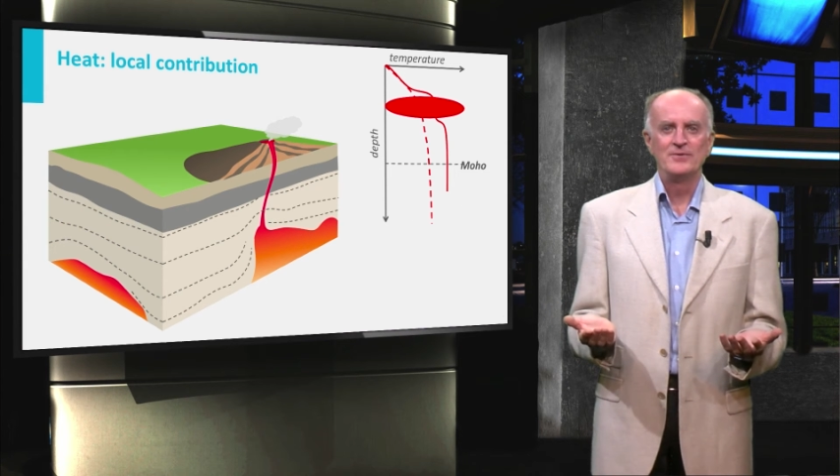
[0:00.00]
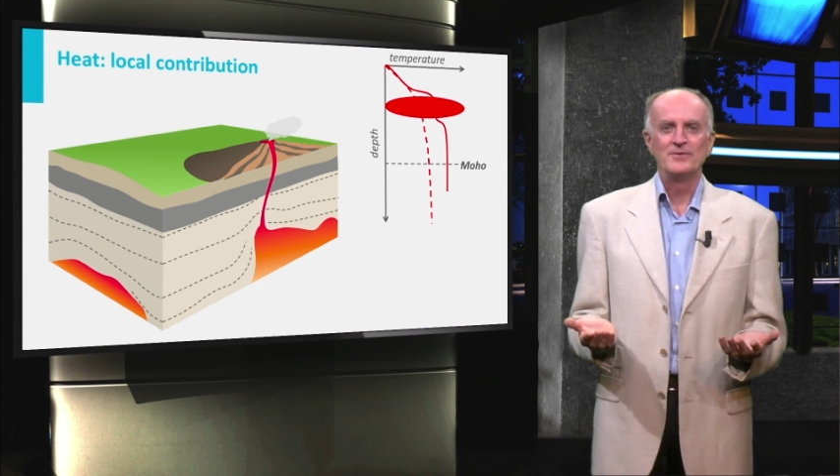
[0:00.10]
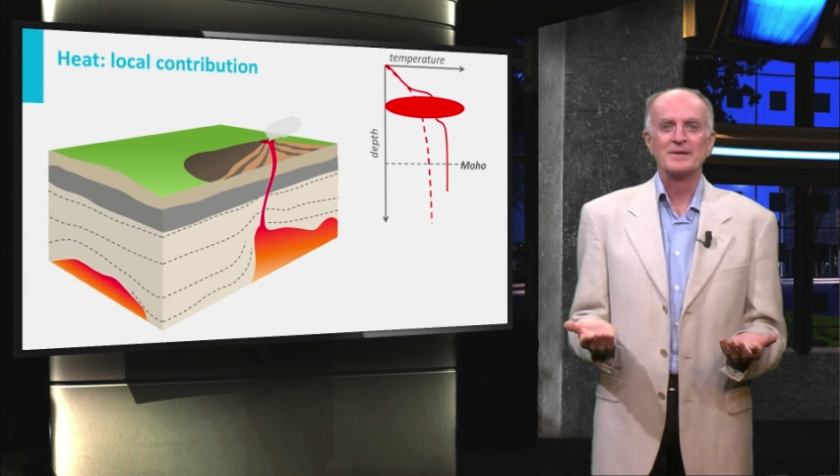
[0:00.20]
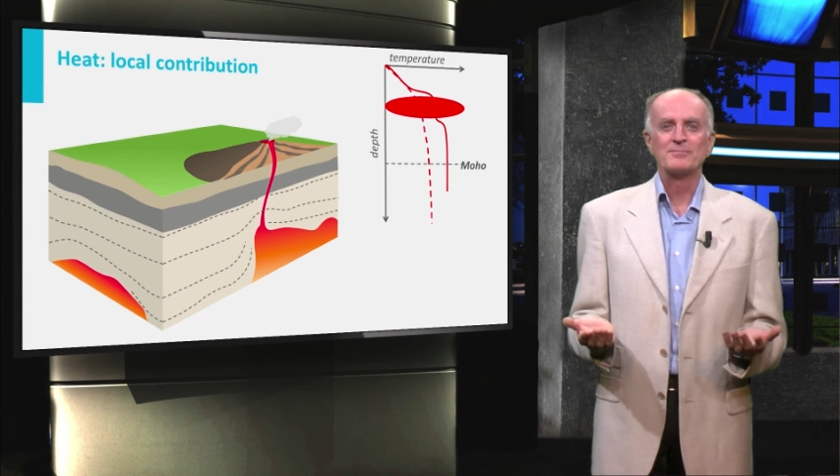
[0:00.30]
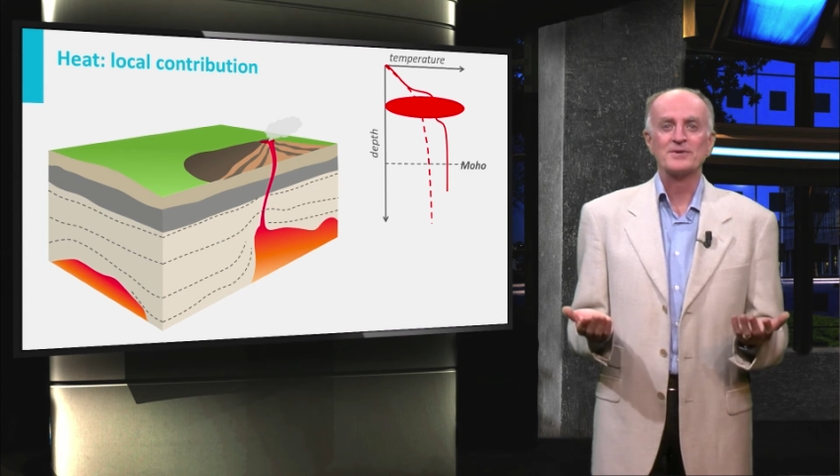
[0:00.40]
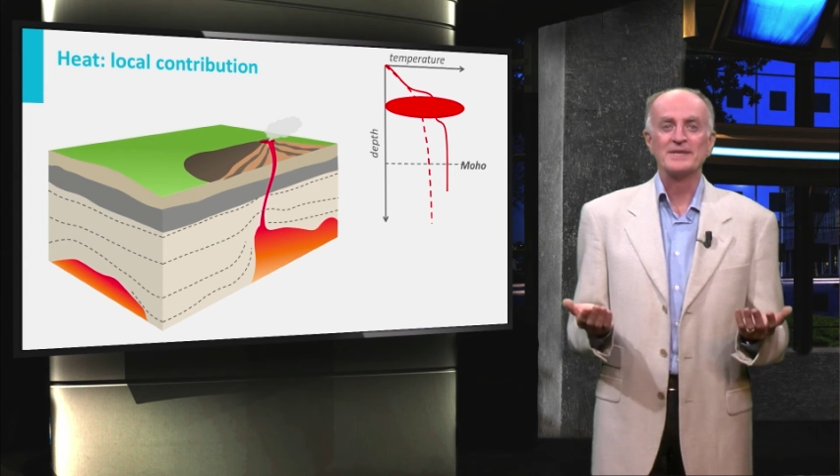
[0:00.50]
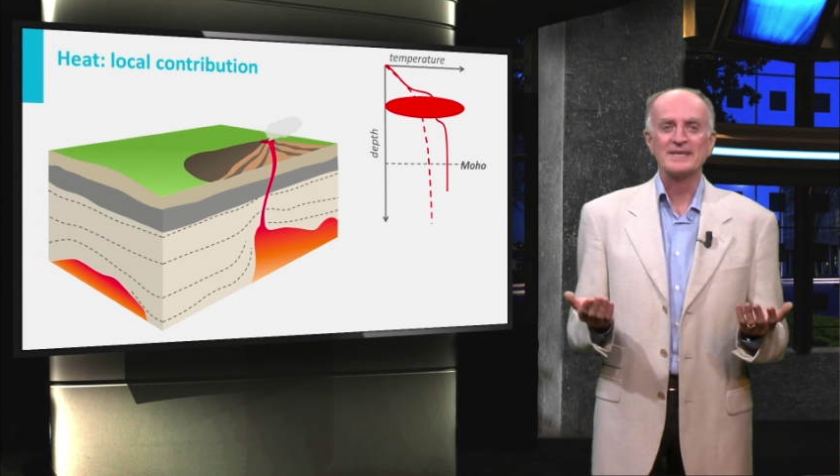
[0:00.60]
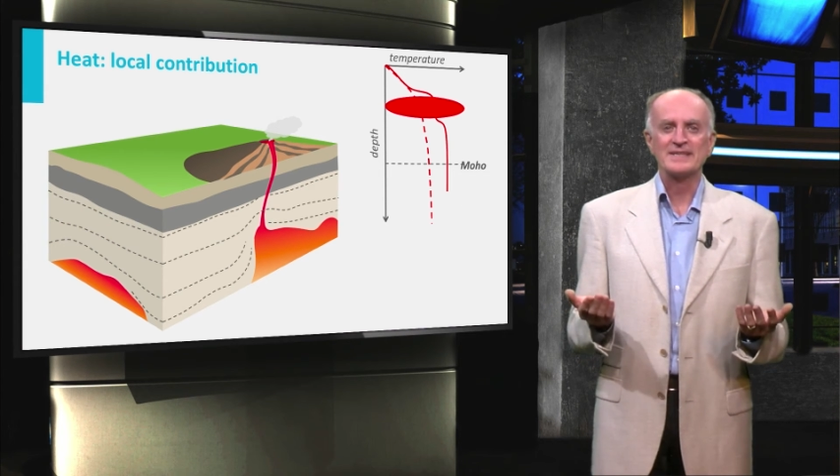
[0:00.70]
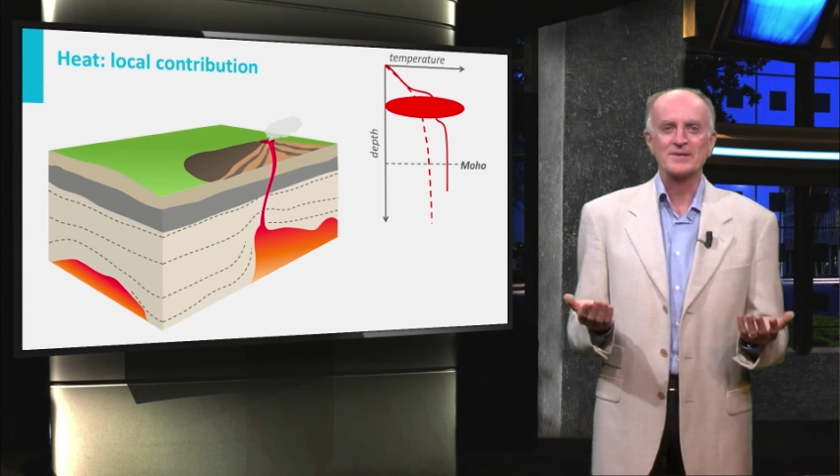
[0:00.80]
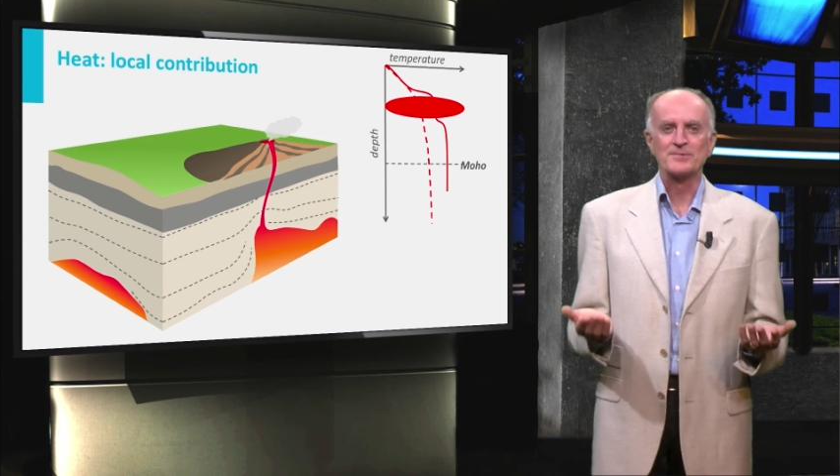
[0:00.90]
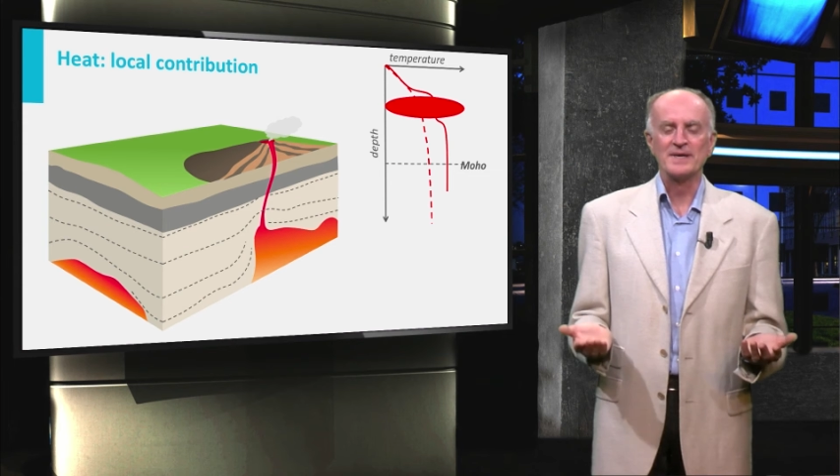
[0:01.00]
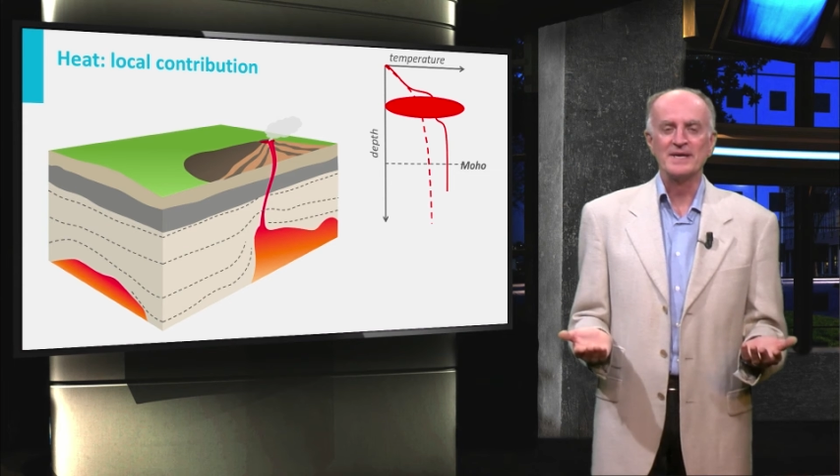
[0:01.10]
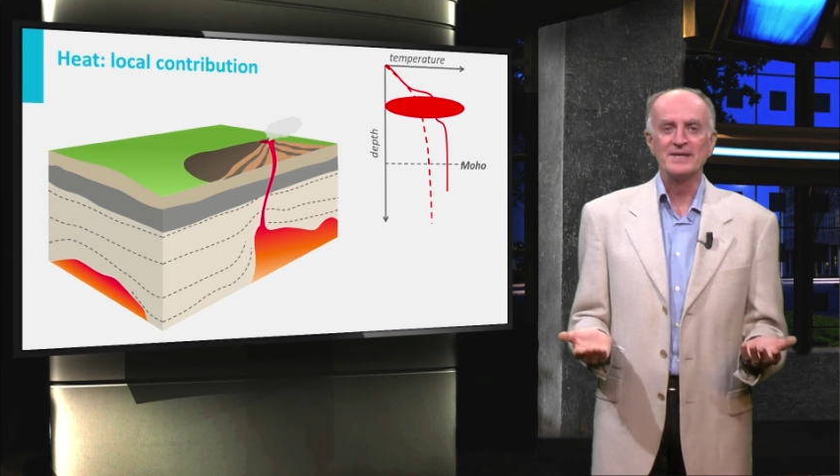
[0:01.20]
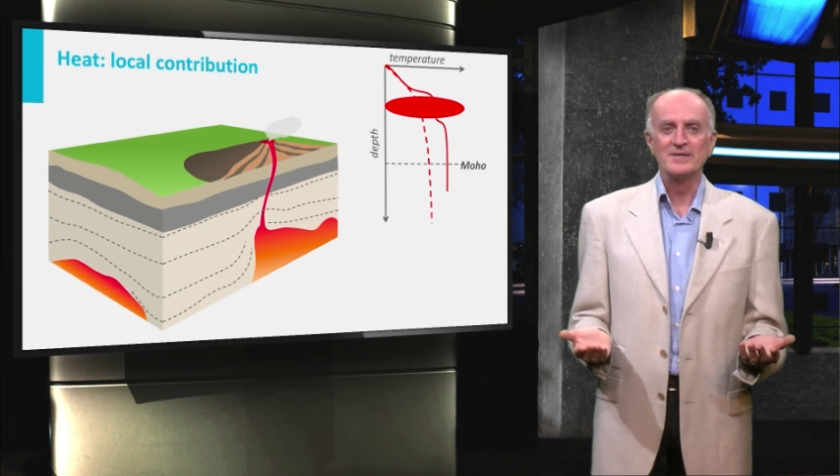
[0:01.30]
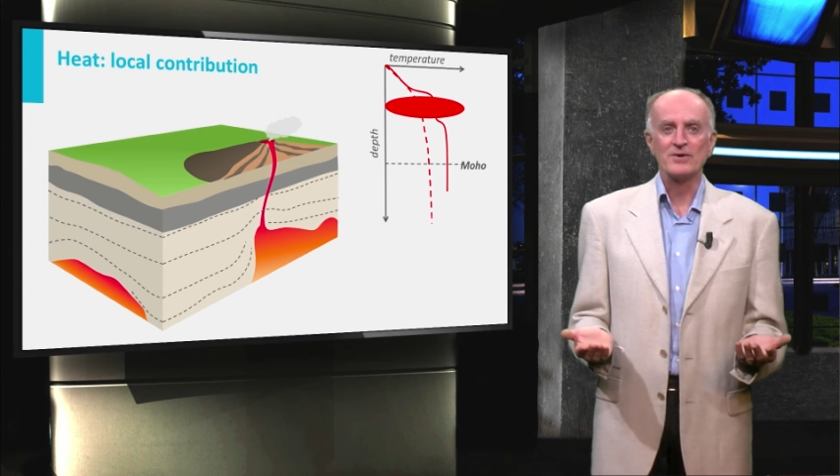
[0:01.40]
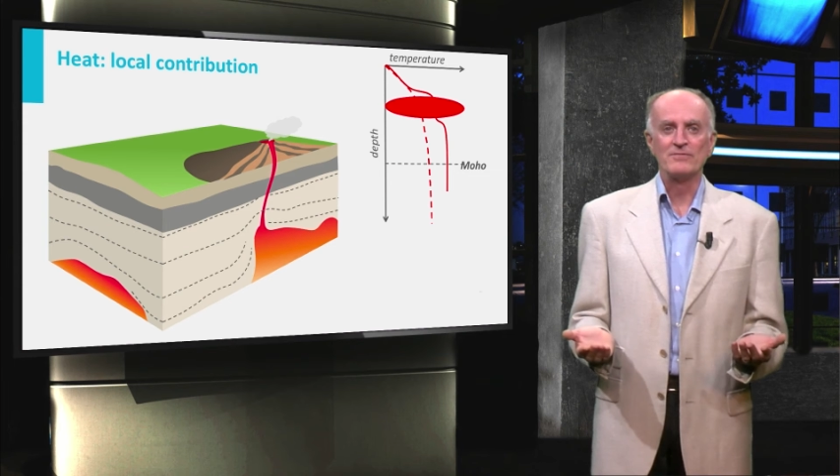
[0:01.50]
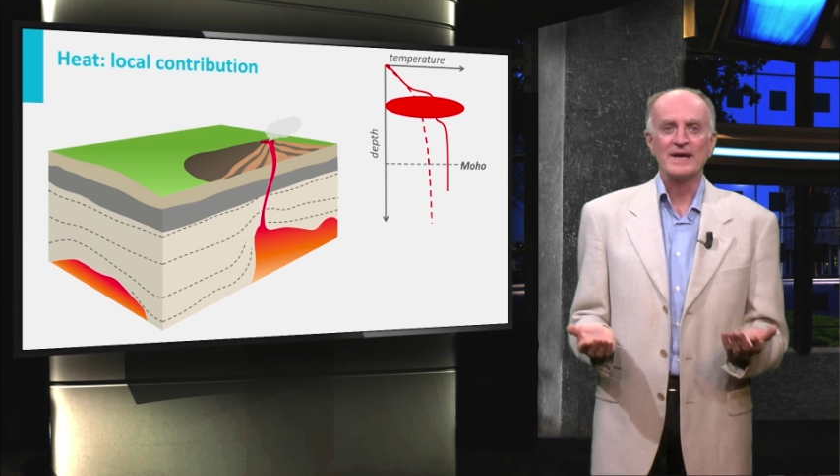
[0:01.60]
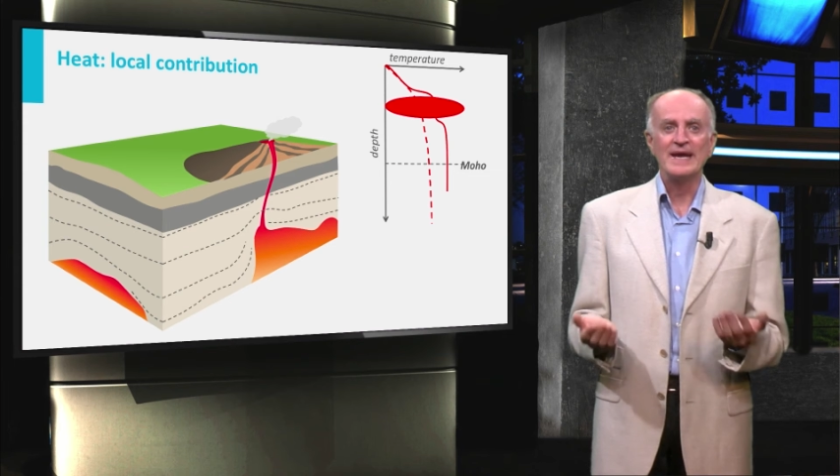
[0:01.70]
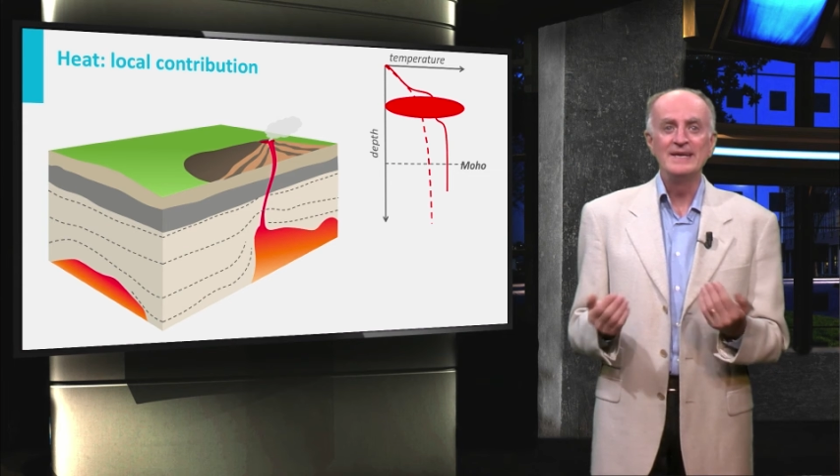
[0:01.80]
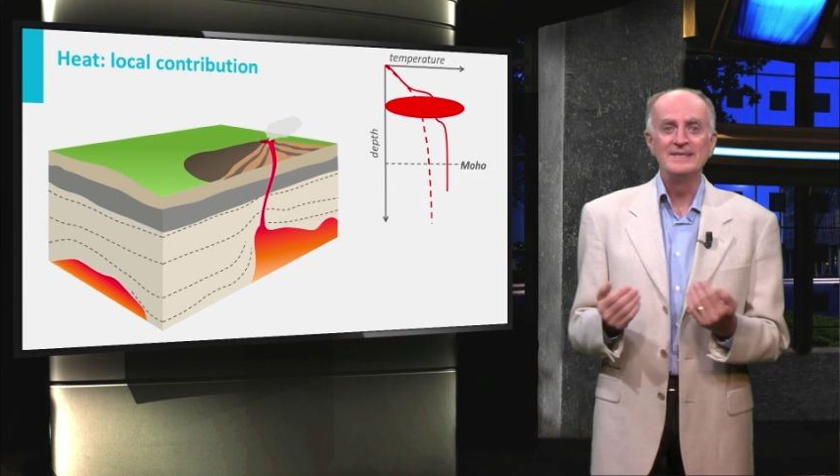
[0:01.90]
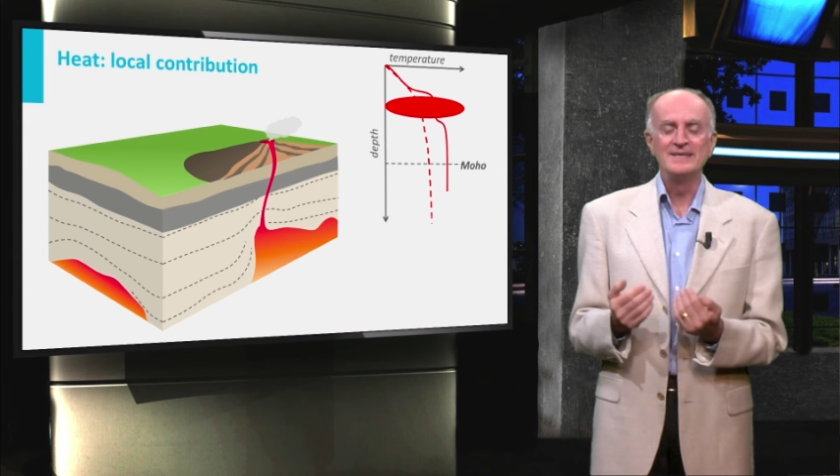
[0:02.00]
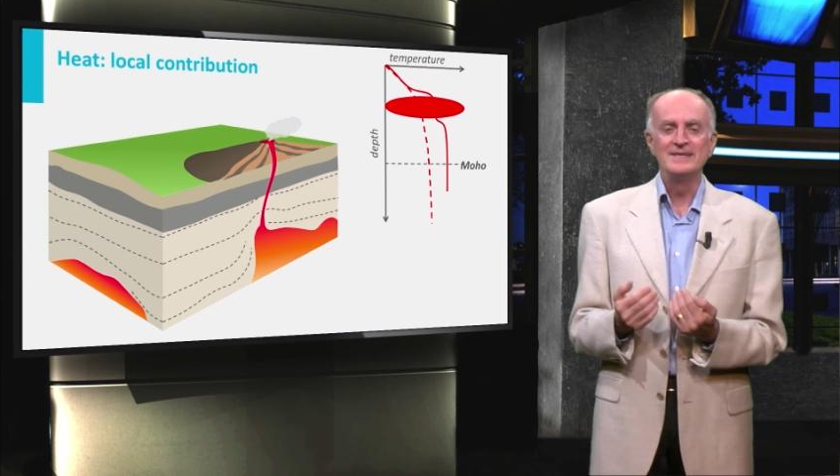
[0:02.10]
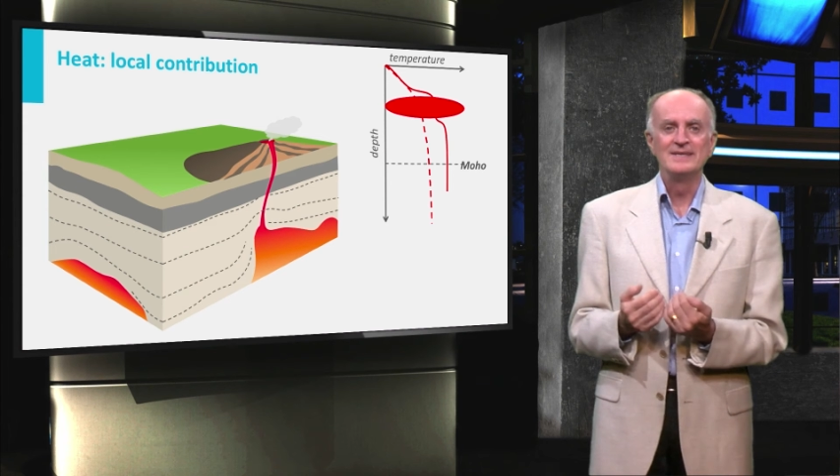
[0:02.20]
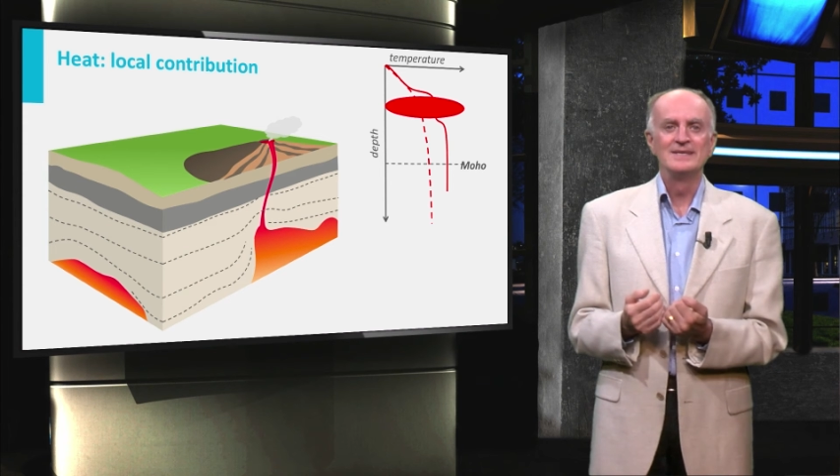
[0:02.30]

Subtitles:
you can predict a gradient of 80